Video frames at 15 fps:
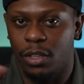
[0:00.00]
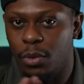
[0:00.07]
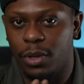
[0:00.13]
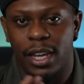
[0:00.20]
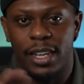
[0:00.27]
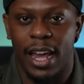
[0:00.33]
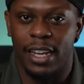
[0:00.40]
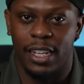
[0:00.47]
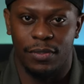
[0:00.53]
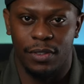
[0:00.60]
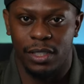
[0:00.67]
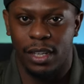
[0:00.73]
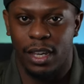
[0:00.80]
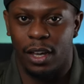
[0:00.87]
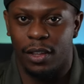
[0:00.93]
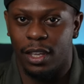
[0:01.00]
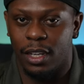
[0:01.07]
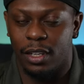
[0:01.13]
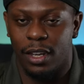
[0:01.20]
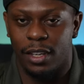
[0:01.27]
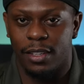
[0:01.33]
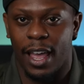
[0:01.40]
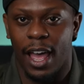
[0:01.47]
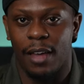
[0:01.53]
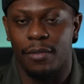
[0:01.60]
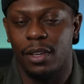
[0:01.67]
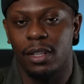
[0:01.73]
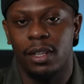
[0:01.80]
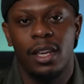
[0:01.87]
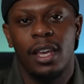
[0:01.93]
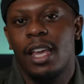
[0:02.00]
You cannot even tell that it doesn't have it.